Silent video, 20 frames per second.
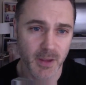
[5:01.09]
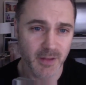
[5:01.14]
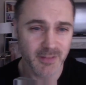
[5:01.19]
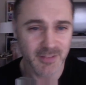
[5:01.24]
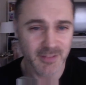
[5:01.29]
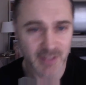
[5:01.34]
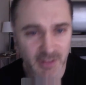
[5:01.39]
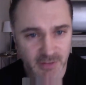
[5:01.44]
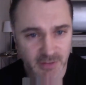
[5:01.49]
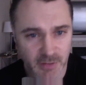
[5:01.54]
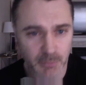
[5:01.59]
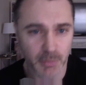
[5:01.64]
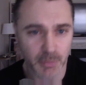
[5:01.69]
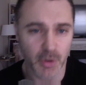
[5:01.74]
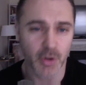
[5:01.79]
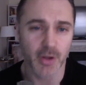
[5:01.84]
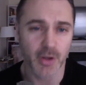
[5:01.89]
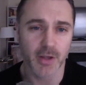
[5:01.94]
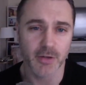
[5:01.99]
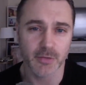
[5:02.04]
decent
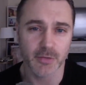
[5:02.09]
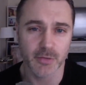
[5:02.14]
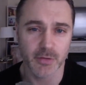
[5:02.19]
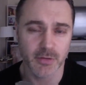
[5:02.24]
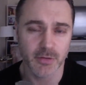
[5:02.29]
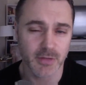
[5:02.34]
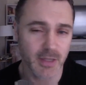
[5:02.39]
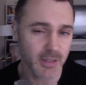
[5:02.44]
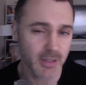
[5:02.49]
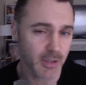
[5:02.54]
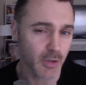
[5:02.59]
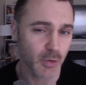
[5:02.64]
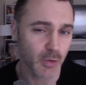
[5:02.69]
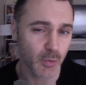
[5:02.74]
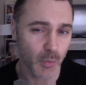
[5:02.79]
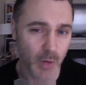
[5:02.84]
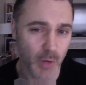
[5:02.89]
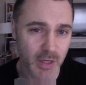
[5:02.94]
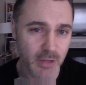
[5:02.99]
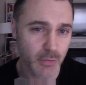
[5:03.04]
ball handler, not a
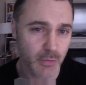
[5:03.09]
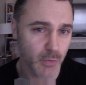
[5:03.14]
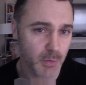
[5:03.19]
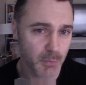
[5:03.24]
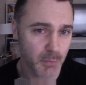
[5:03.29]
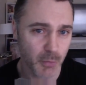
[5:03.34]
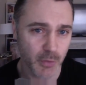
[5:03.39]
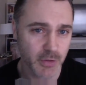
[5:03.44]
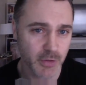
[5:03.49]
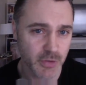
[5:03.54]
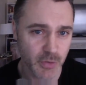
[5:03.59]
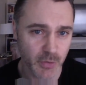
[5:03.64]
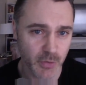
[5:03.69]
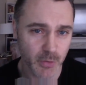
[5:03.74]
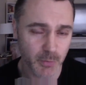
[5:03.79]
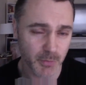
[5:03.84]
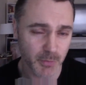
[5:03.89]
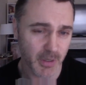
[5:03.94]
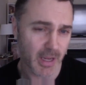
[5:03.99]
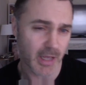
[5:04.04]
great 3-point shooter,
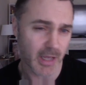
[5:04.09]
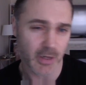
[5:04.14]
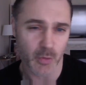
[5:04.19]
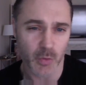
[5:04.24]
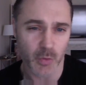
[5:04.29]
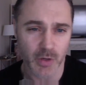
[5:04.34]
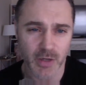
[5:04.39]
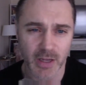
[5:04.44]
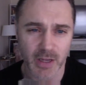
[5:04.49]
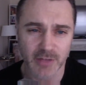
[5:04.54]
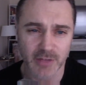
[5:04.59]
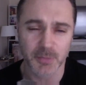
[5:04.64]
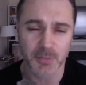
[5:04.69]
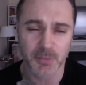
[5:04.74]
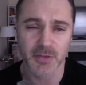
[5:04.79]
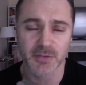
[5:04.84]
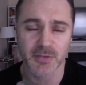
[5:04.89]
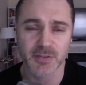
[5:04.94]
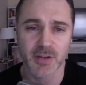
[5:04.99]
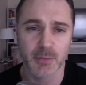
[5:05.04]
but adequate. Has about
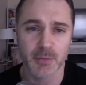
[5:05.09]
the same